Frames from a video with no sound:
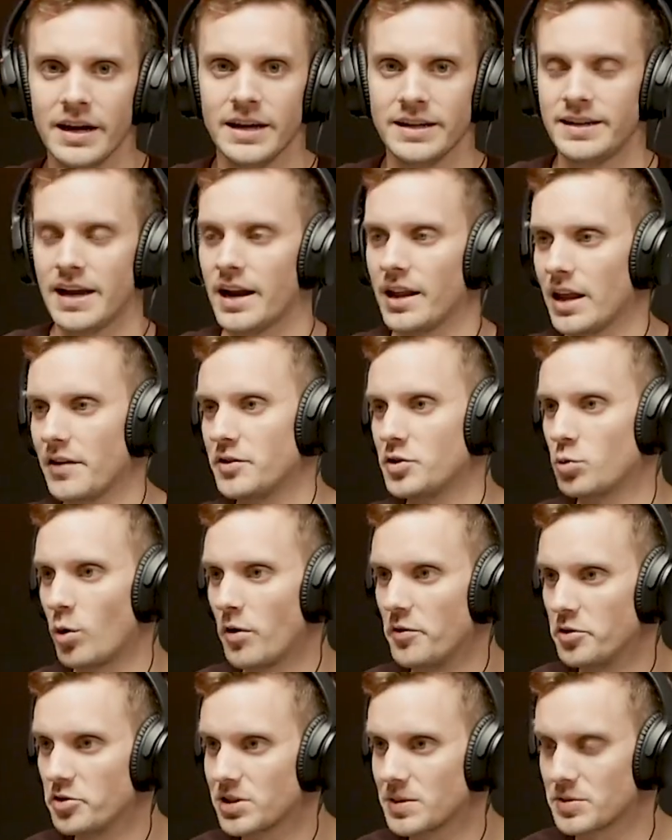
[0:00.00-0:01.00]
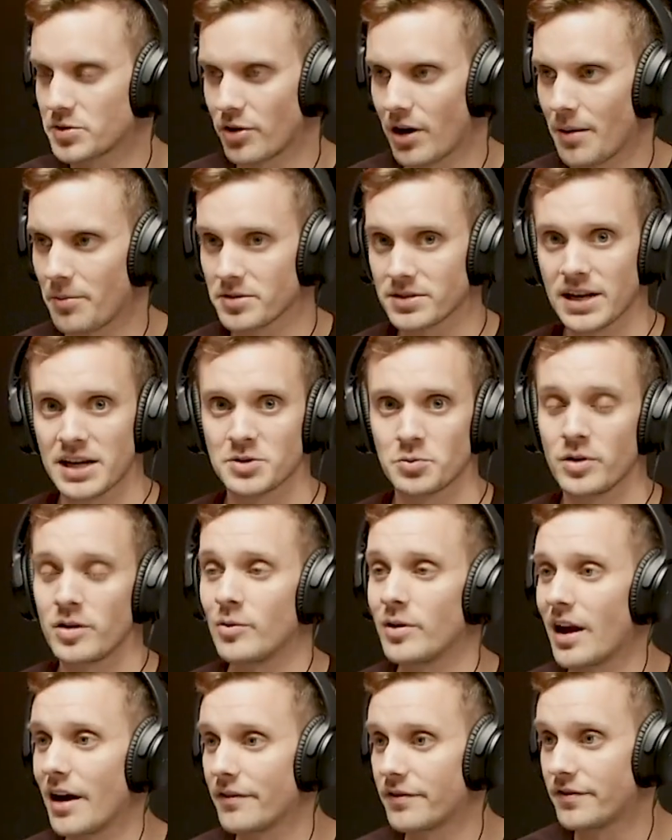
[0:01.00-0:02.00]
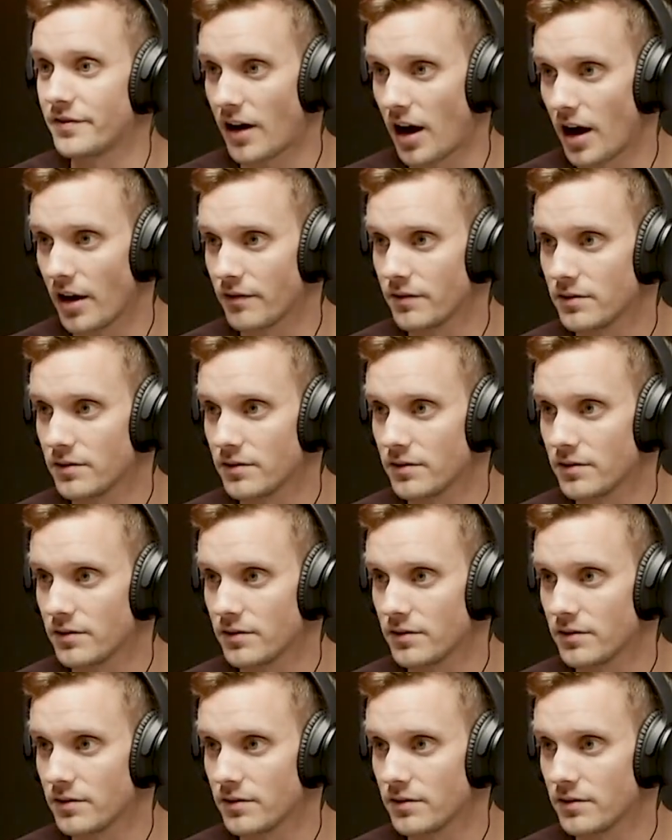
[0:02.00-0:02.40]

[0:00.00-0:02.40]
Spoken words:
10, 11, 12 new subscribers. Last week we got 5.